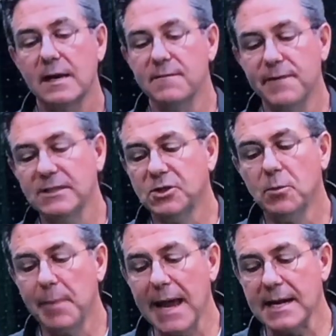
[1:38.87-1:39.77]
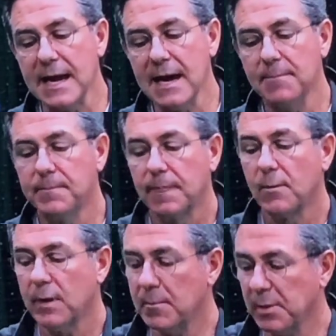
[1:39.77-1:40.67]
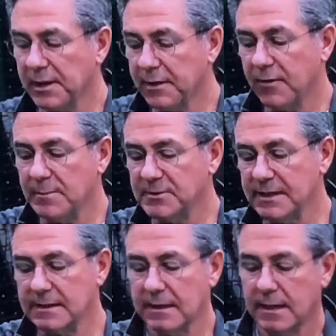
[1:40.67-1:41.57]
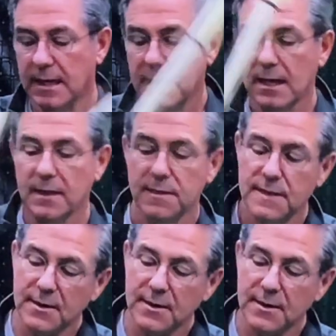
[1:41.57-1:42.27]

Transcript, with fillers: A conventional bat knob, when a player grips it,